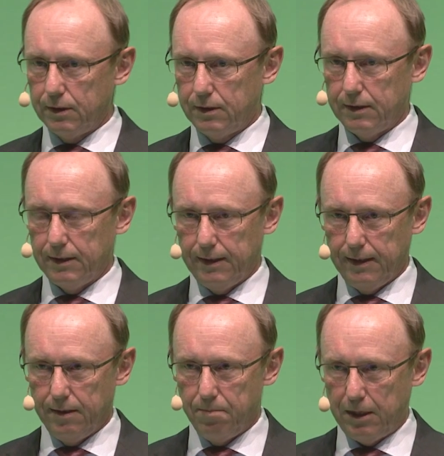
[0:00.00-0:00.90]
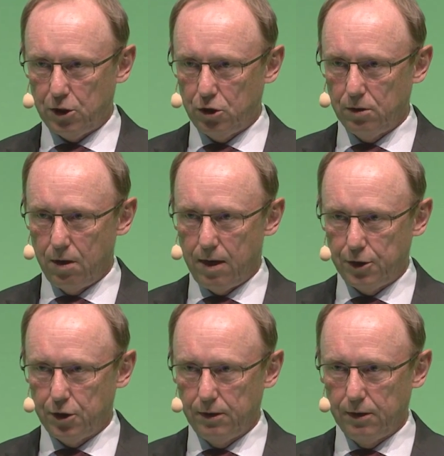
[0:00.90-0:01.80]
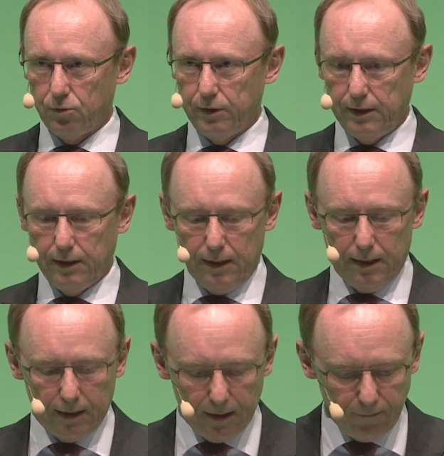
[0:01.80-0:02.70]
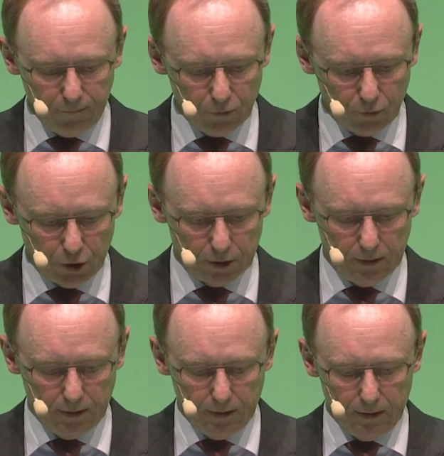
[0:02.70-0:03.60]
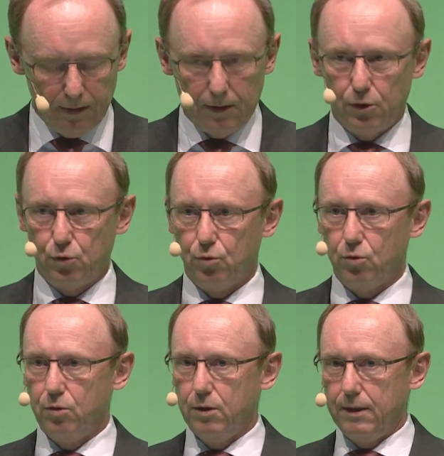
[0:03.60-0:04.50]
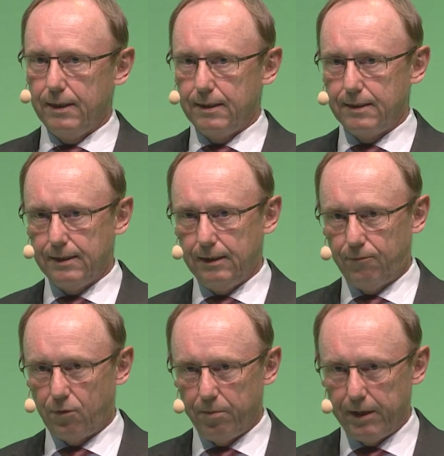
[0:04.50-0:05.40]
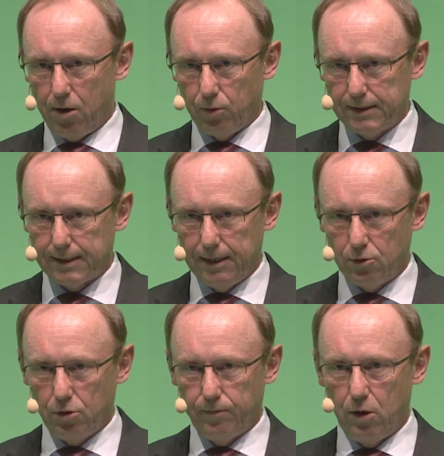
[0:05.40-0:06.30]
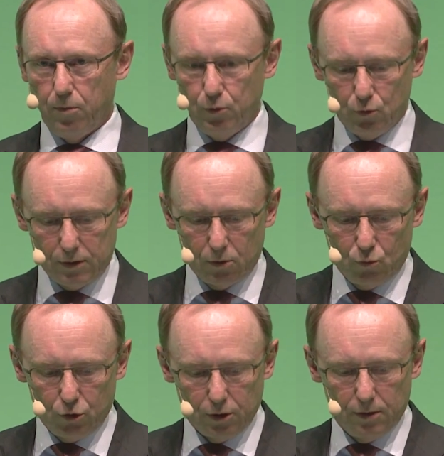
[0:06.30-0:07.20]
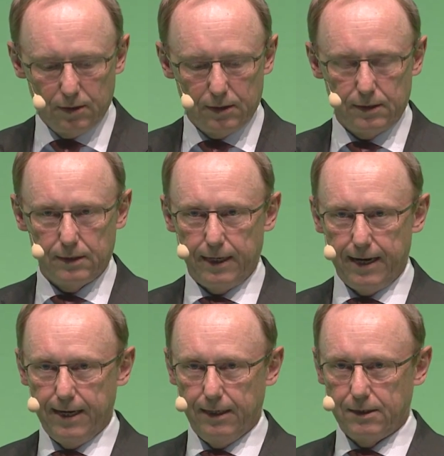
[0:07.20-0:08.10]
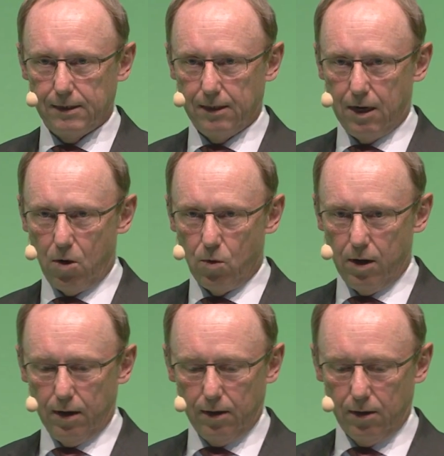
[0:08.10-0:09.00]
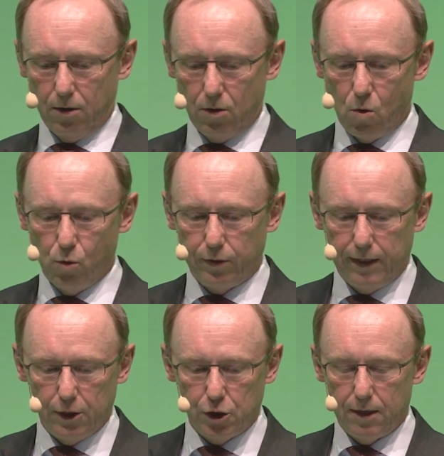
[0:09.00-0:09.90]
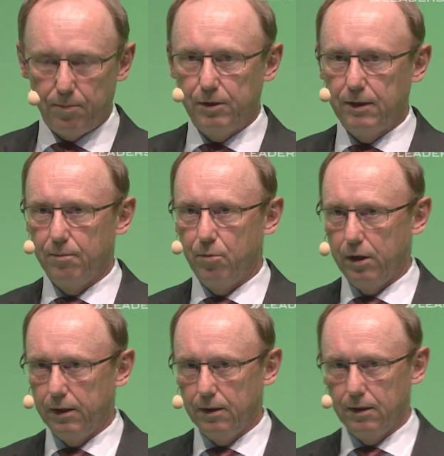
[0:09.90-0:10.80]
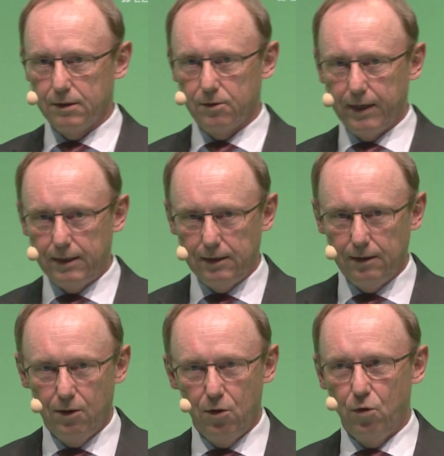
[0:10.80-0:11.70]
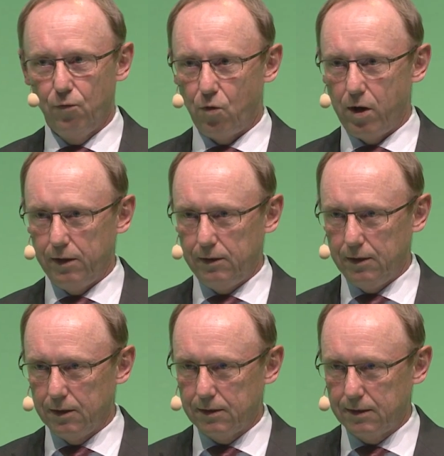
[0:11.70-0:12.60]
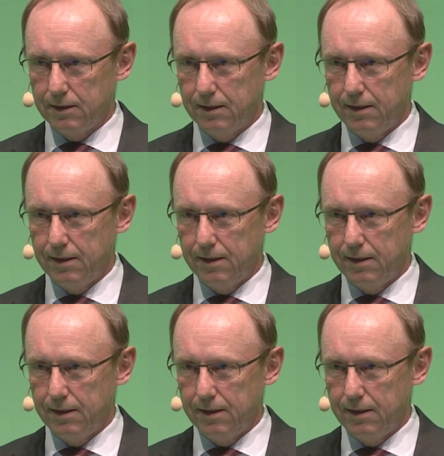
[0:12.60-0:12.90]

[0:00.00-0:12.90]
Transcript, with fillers: it in a much larger degree in future to see it from the outside, to develop new solutions. And uh, our co-creation up here in Berlin is ready for ideas,